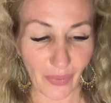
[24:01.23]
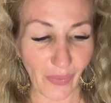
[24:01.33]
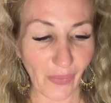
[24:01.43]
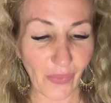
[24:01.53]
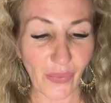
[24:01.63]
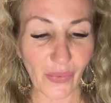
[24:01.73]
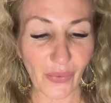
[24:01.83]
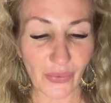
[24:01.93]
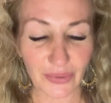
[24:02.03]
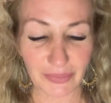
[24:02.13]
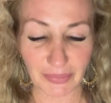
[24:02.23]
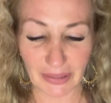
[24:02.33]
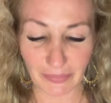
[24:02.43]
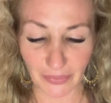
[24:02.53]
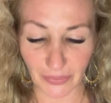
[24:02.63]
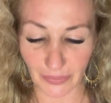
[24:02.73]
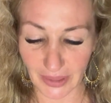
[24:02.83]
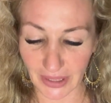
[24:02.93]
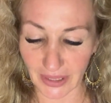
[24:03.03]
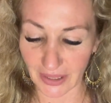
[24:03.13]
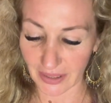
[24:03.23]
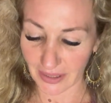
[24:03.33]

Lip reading: all the people we